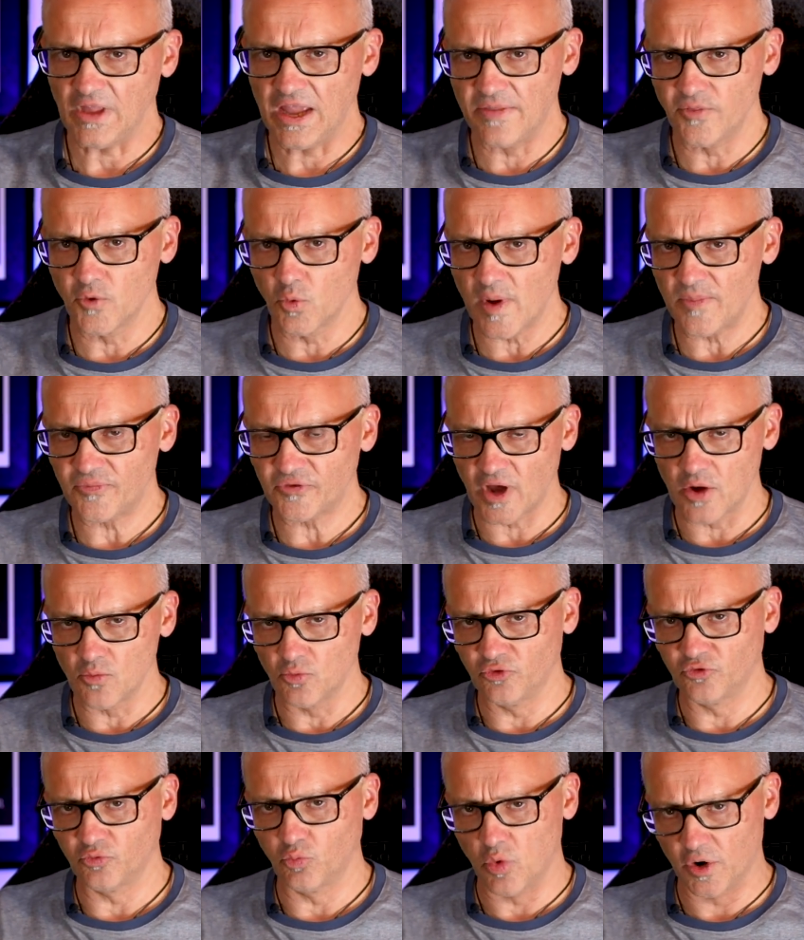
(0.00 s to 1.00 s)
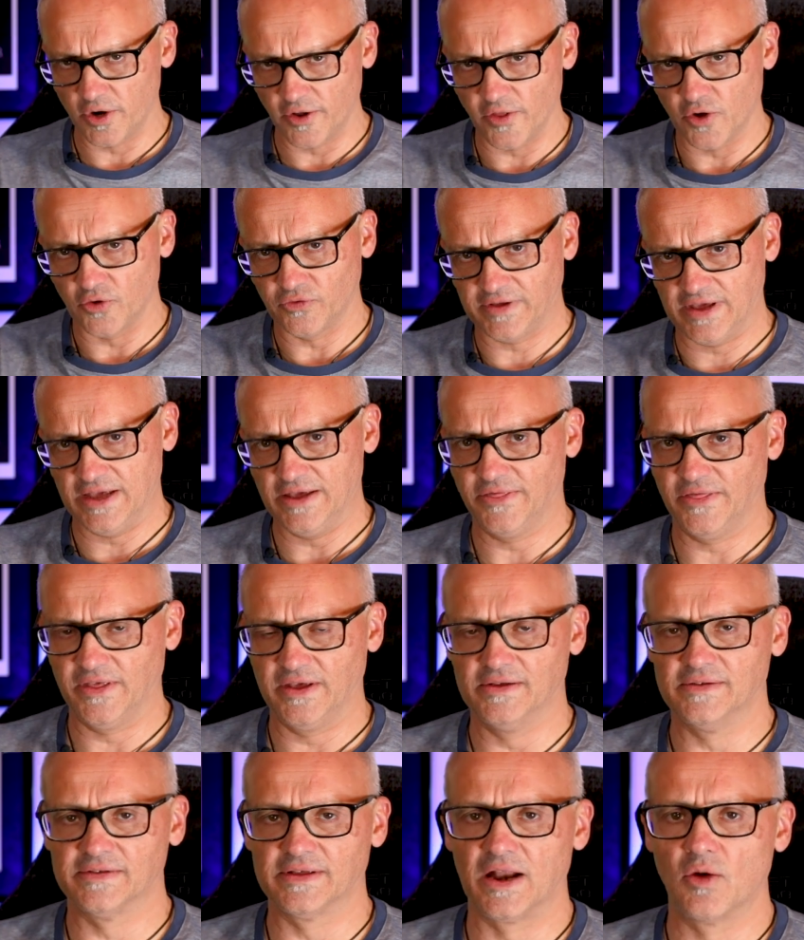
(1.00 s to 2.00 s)
And the website was one of those key
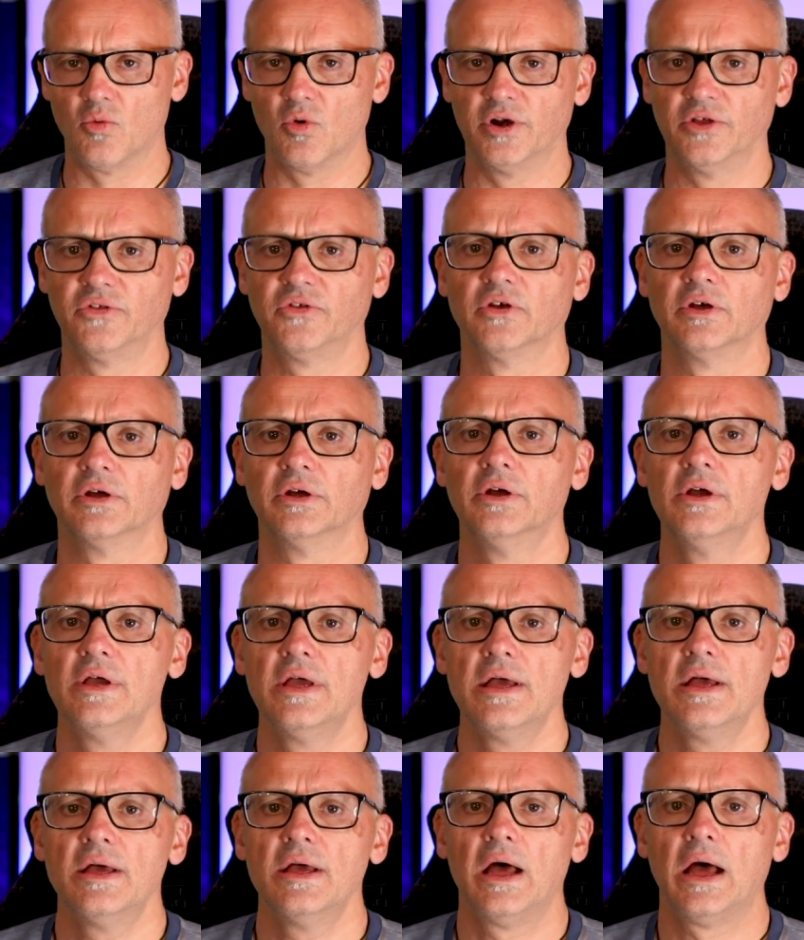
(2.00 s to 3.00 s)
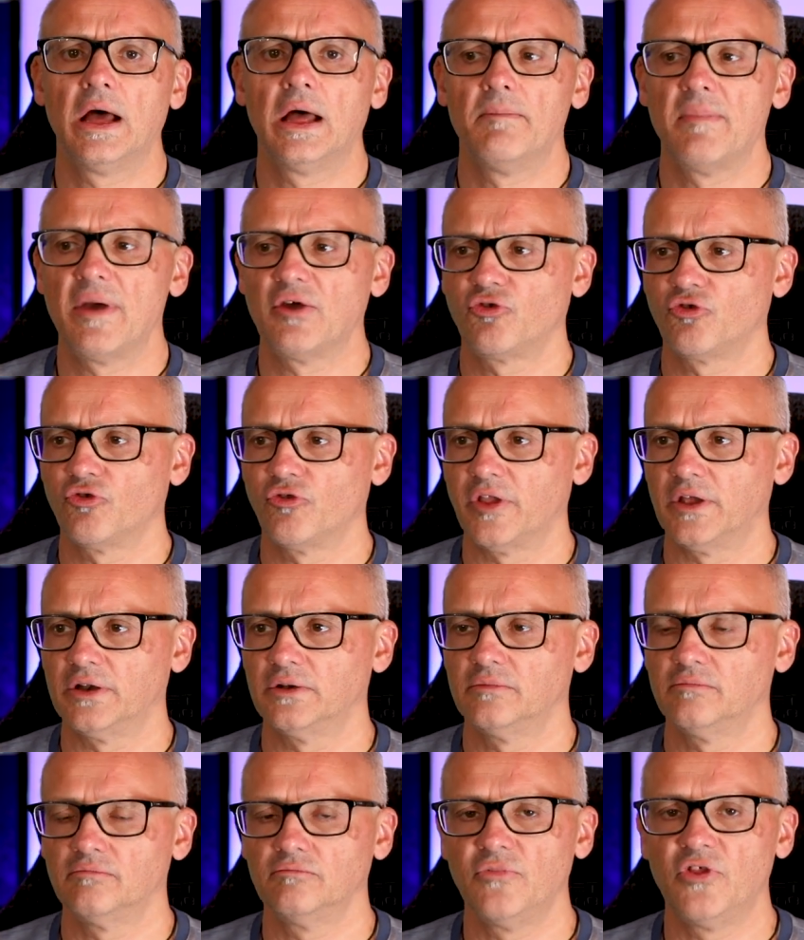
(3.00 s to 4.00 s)
things that I wanted to make sure that
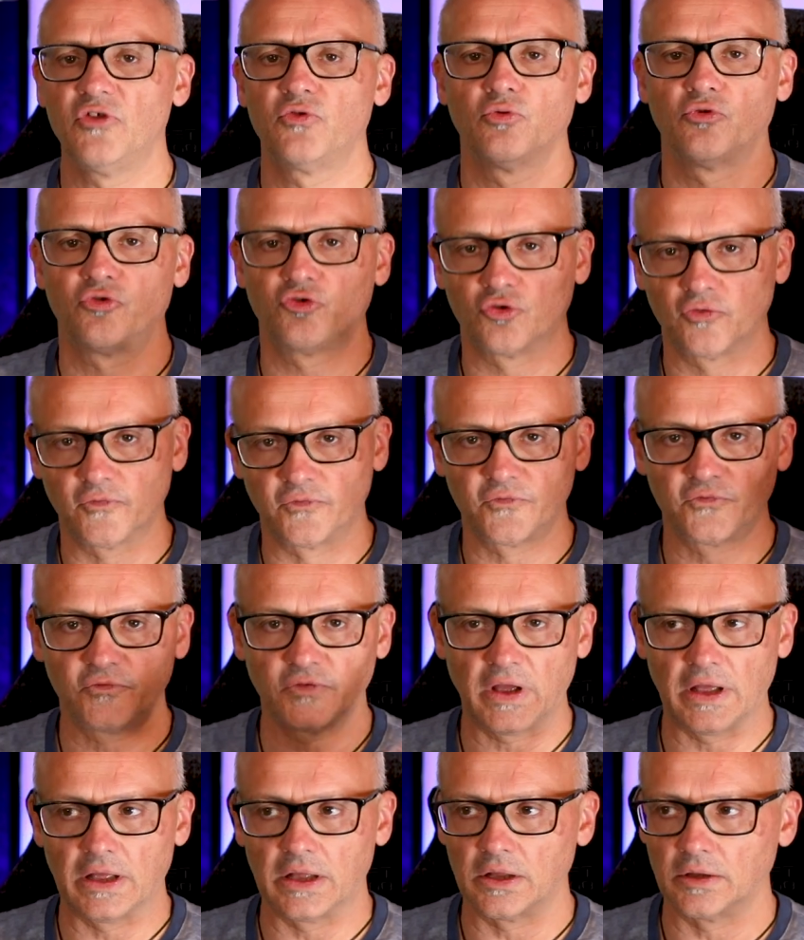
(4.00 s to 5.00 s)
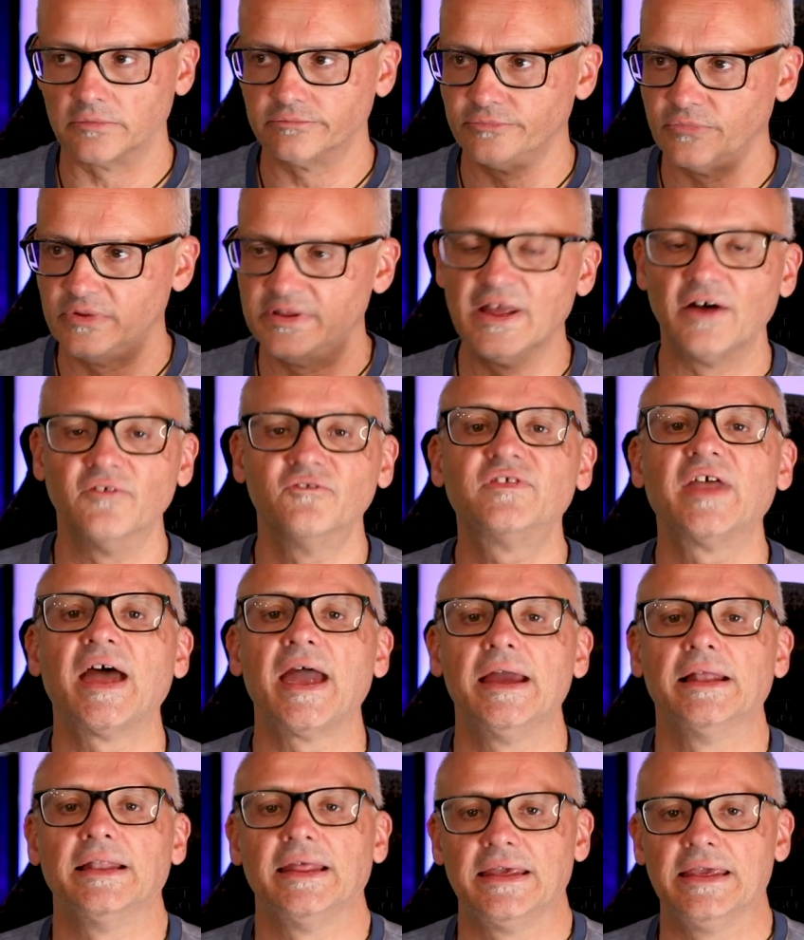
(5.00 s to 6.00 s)
this was sort of
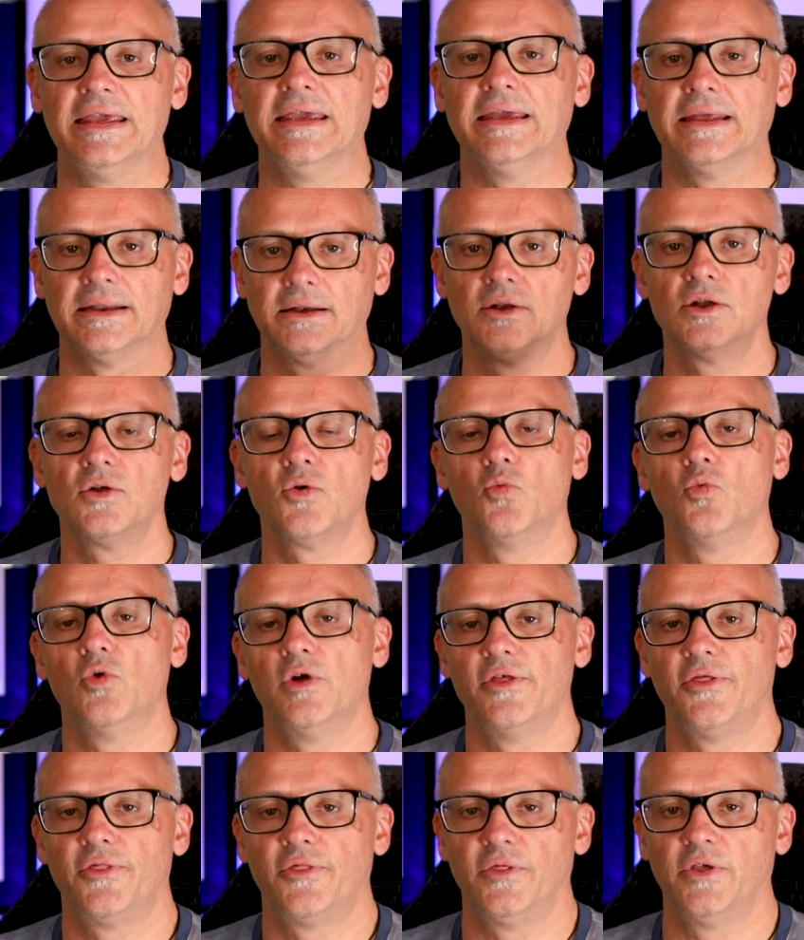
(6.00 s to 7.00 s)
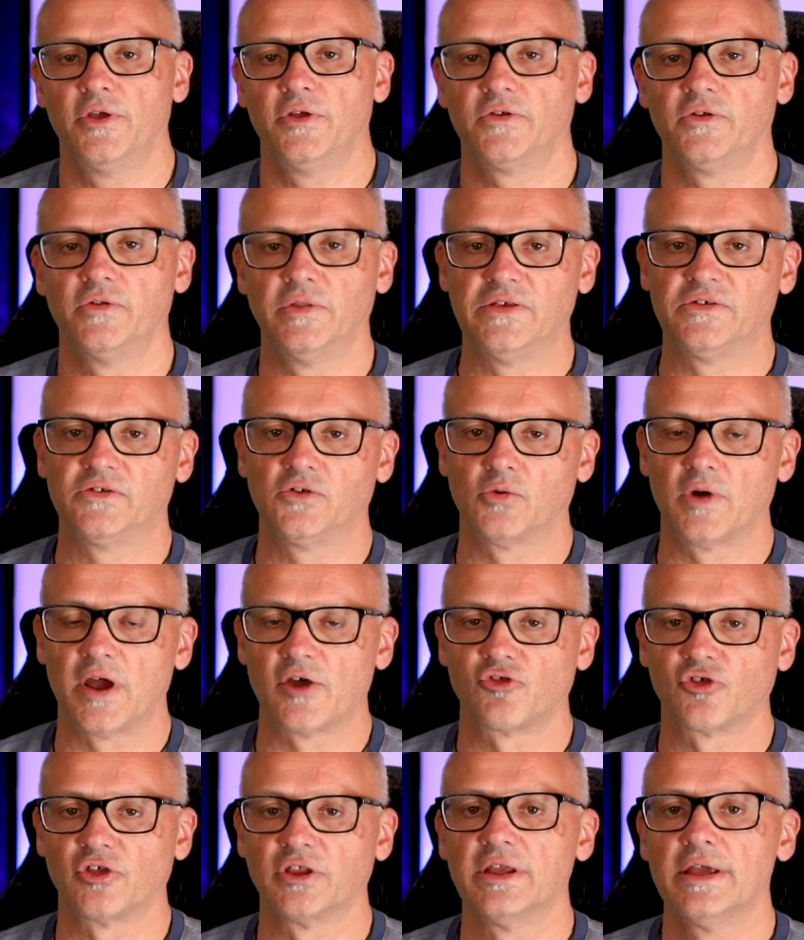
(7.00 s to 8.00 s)
dovetailing in with this
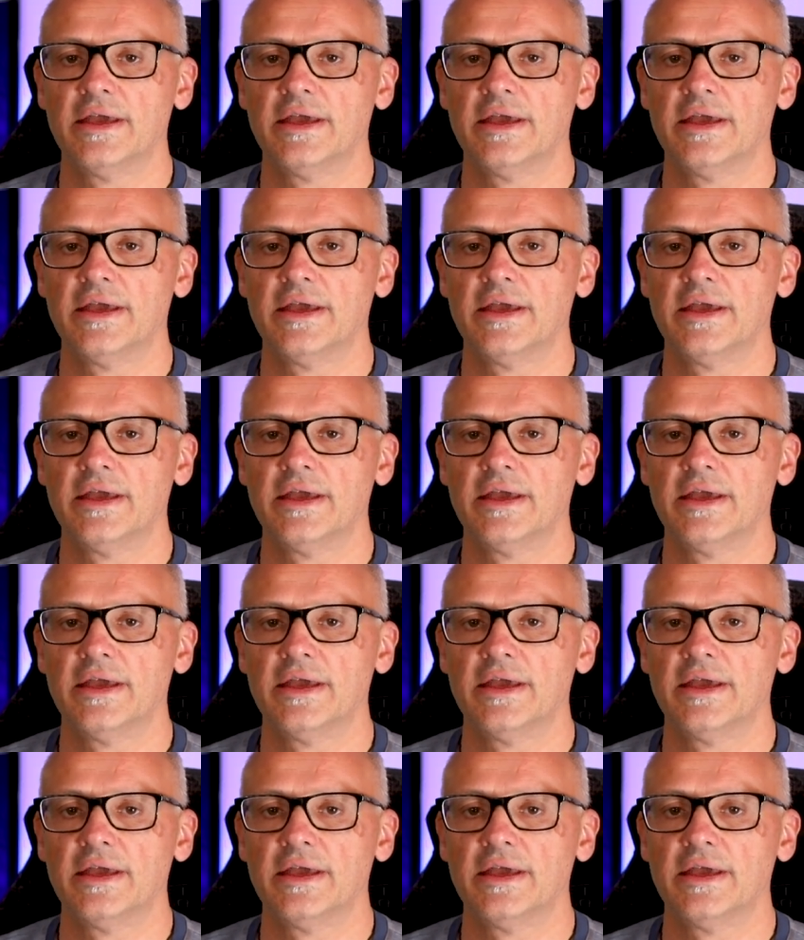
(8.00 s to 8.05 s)
direction.